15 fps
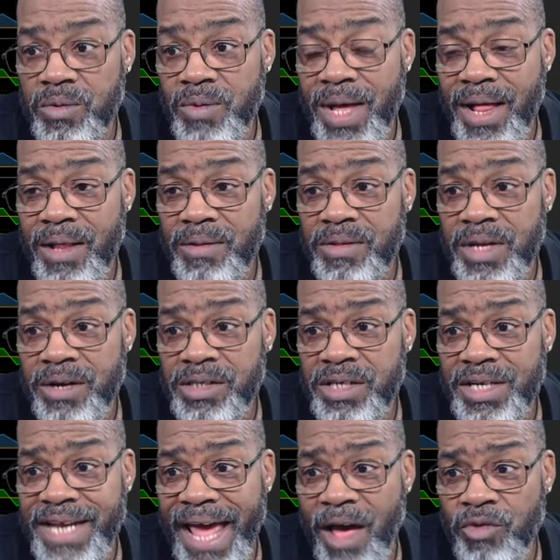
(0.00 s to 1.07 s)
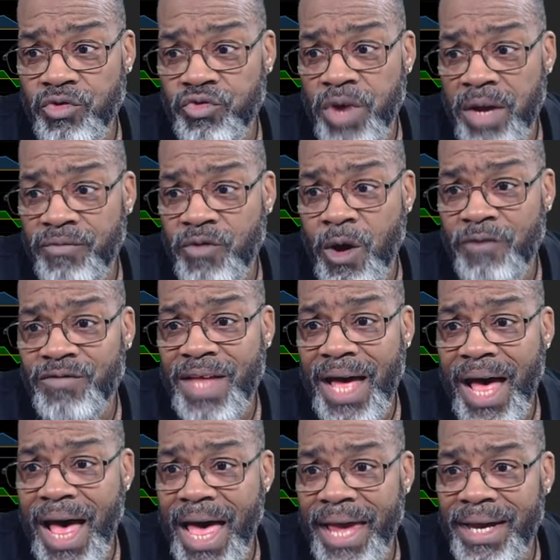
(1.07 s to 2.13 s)
Well, there's a downtrend off the
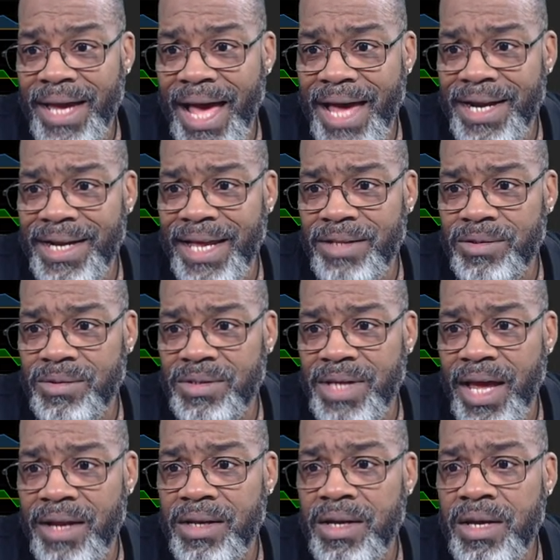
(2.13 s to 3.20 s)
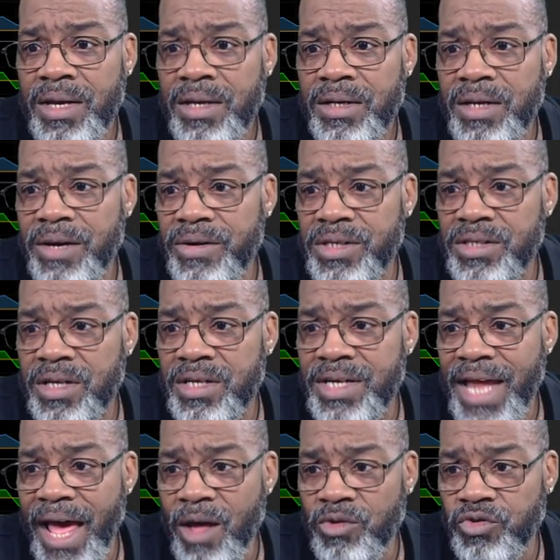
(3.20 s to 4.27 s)
high. How did I lose that? There is a
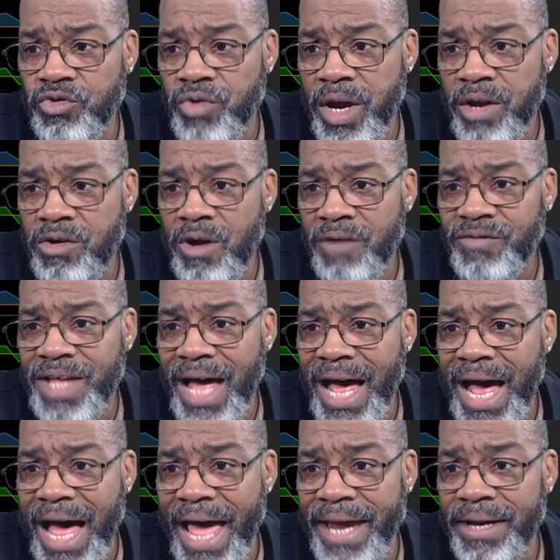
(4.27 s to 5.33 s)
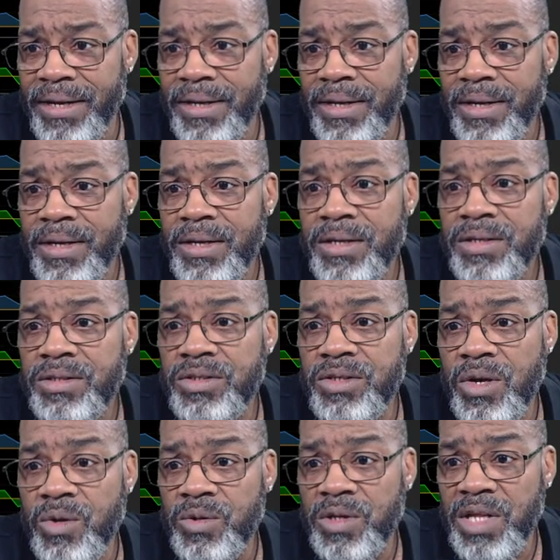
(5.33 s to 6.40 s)
downtrend off the high.
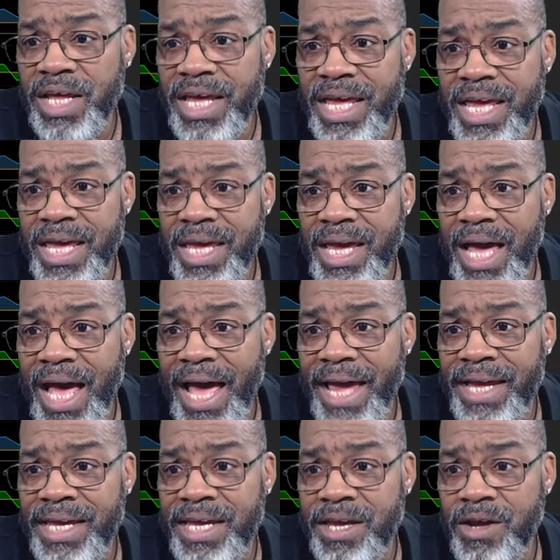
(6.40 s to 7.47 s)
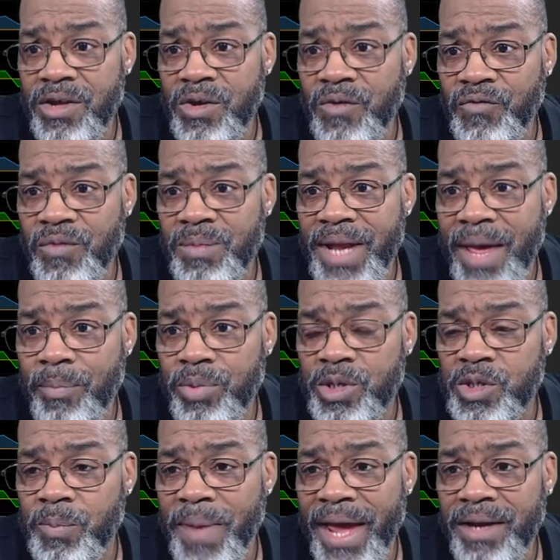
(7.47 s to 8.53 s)
So Lee, I hear you from that
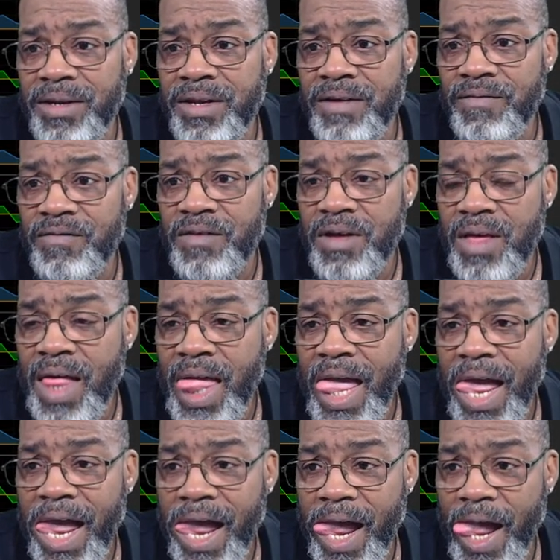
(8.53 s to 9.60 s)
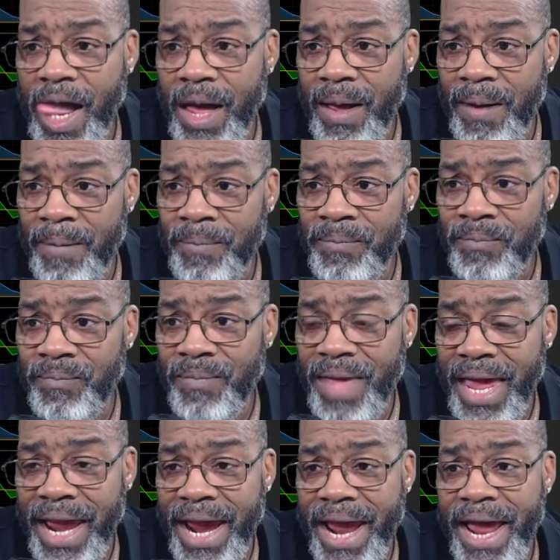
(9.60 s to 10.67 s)
perspective. Um,
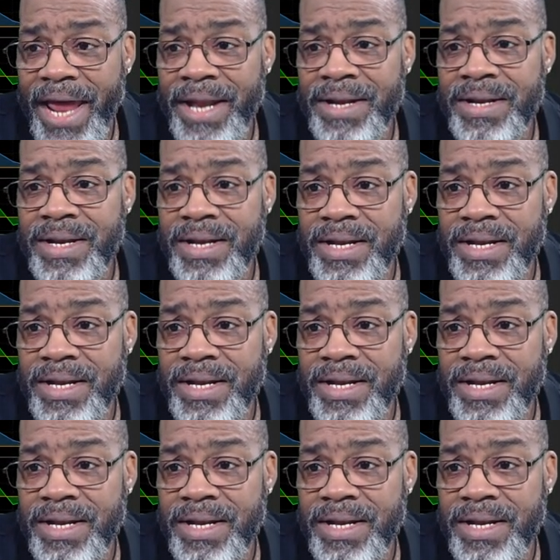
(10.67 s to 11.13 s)
and